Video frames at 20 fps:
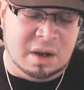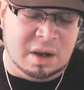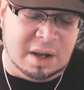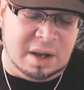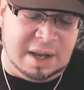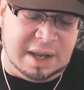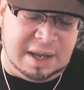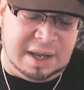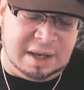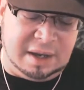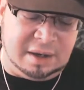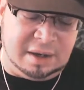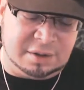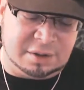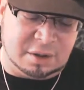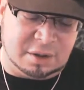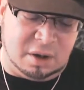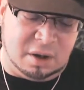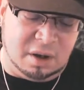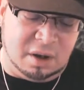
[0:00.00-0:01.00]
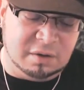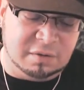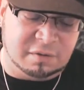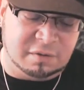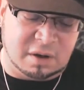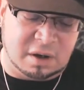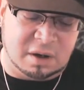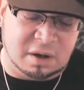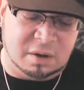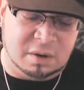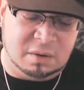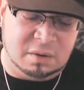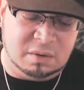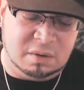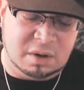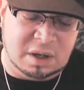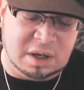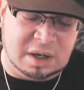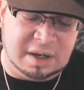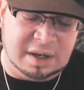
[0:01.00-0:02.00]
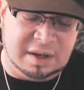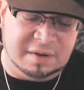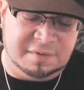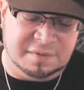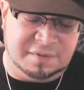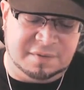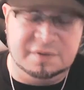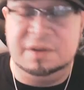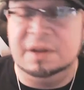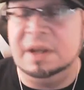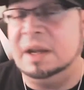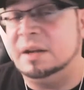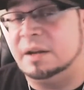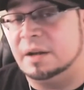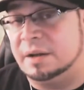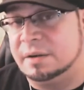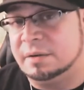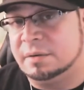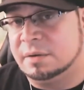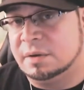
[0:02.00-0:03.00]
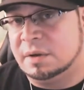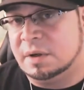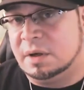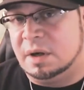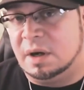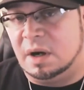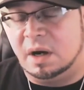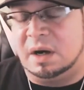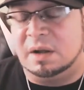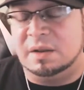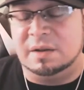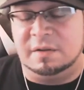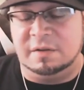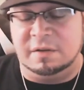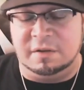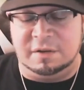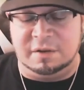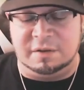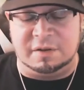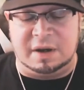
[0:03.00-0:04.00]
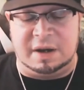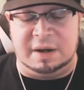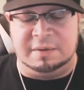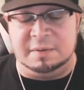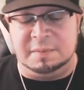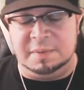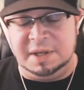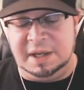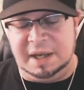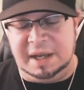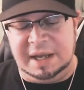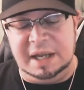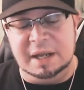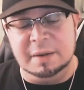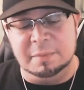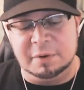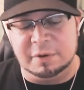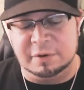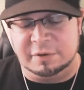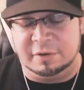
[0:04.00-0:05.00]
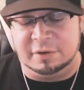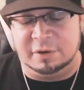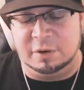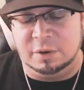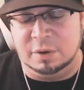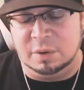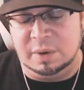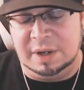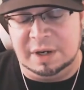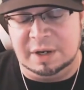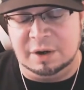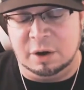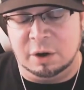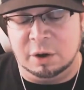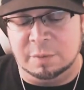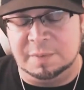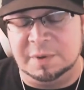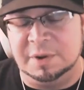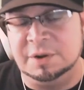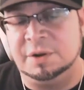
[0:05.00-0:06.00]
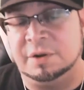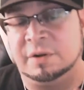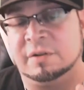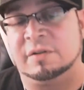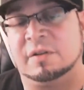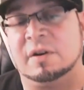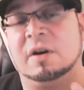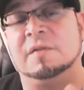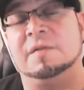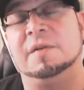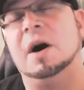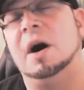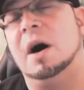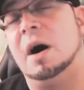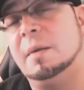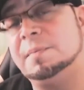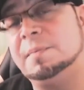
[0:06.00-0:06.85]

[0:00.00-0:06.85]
And also, if needed, this is a time to be able to and open yourself up